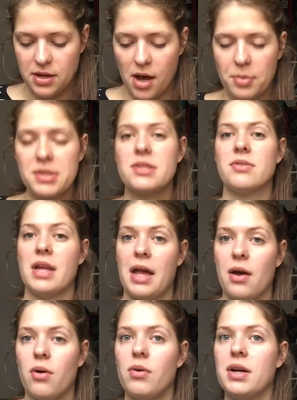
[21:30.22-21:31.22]
up until
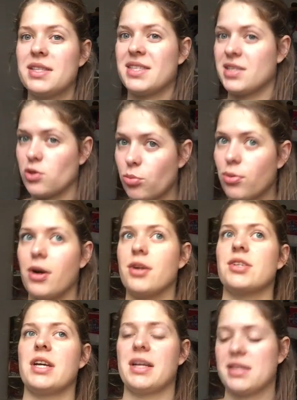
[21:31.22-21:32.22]
now, it's still
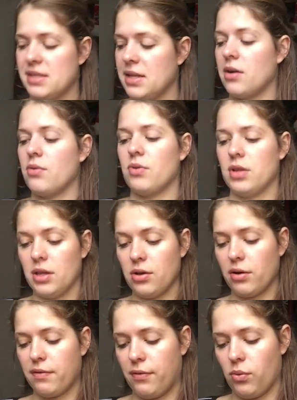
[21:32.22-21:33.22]
projects that I really
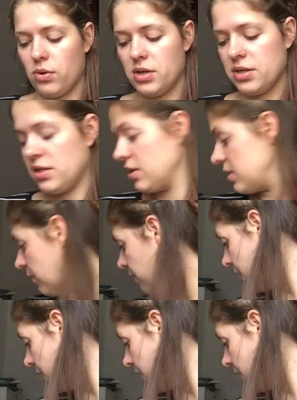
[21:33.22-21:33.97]
look forward to